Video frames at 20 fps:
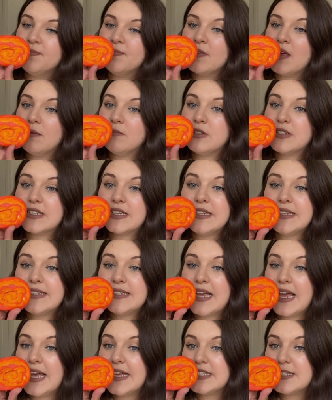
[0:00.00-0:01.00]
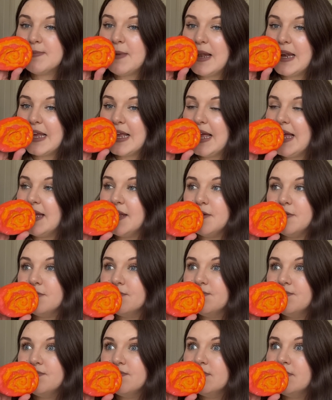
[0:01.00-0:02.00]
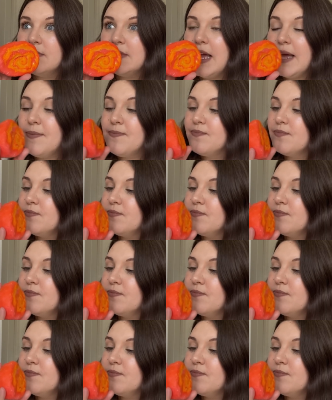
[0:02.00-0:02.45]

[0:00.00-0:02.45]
I'm just gonna sit here smelling it, and yeah,